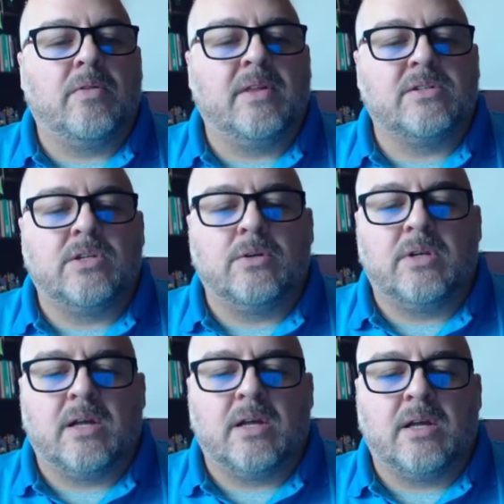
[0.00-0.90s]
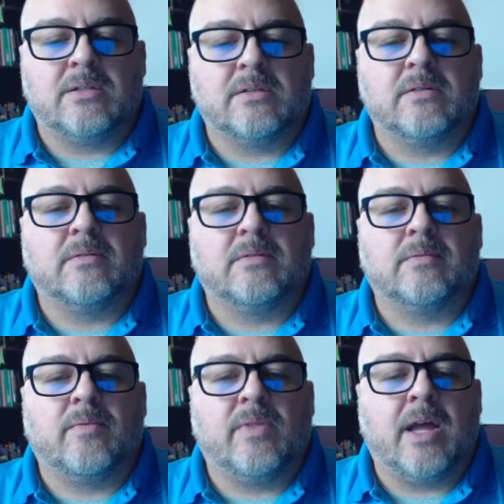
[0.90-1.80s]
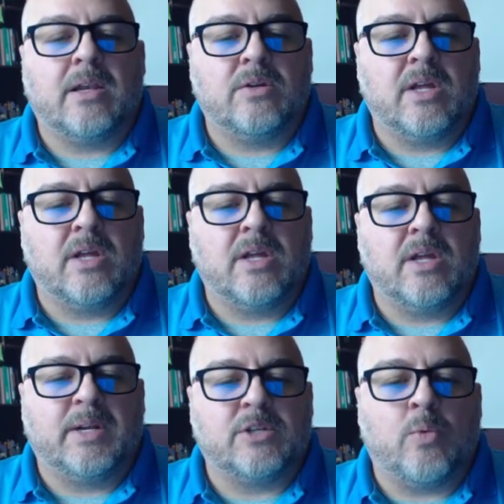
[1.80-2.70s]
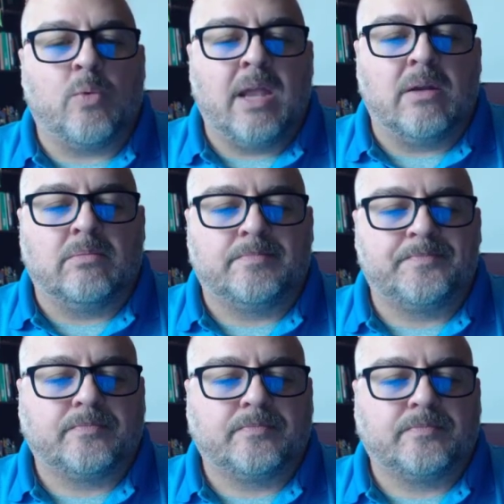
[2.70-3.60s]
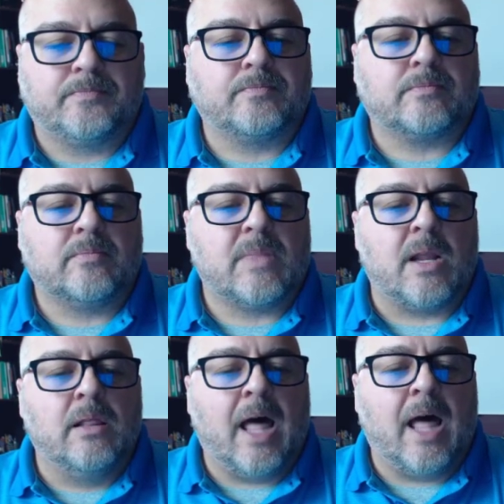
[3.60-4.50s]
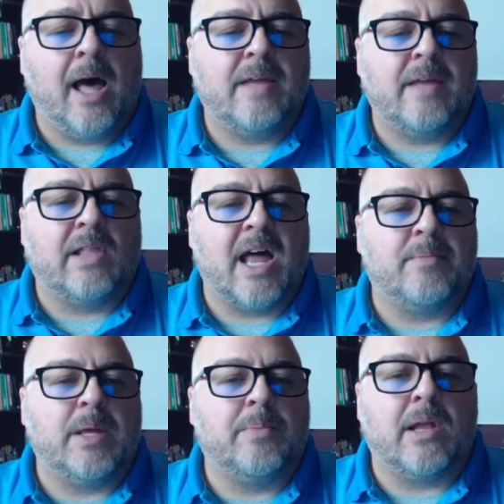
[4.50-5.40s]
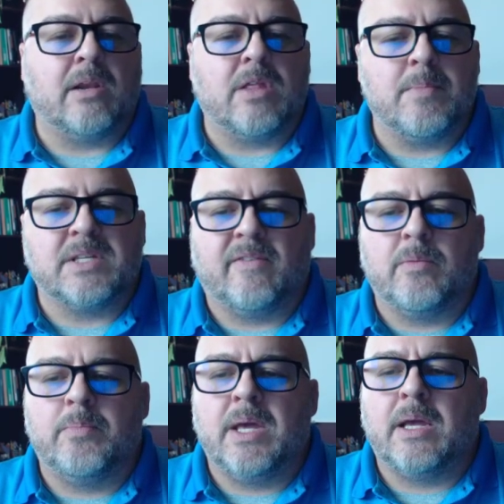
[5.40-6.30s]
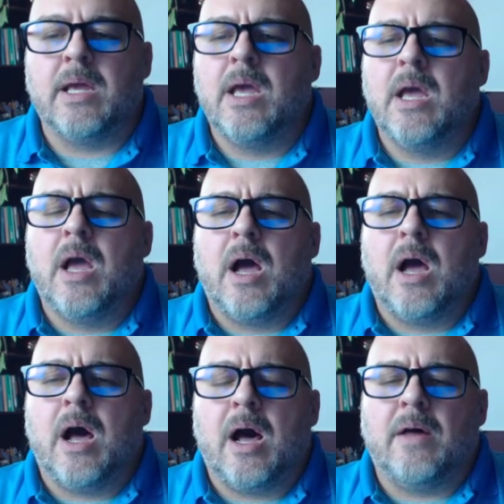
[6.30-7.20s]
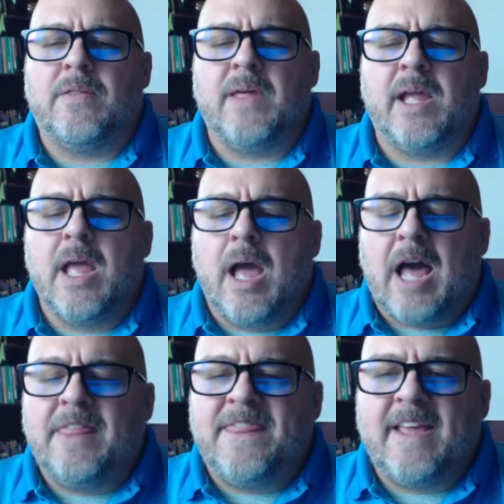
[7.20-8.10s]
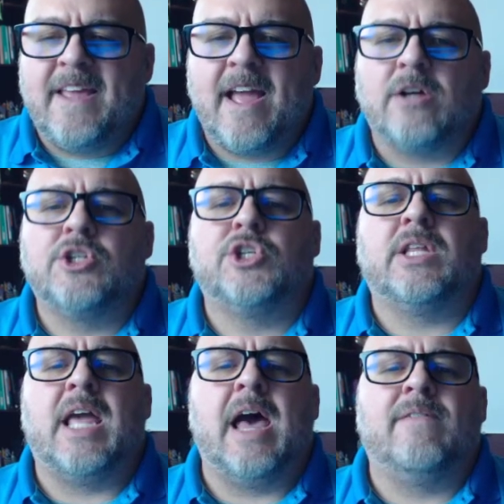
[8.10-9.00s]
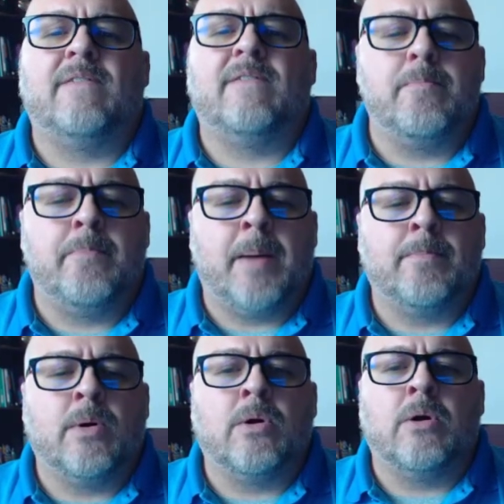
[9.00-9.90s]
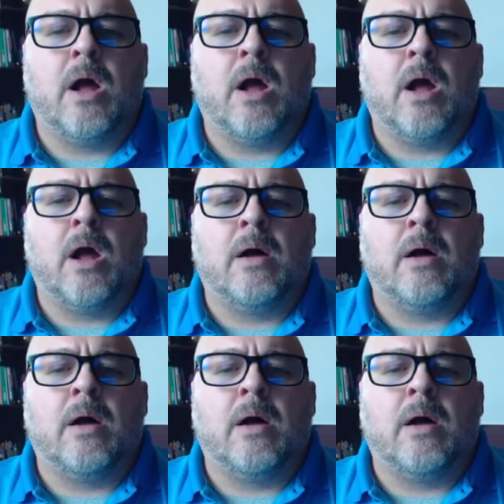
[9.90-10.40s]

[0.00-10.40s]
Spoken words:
This dude does. That dude does, but it's random. They have a lot of people on here. They must have a big thing. I think they actually have a member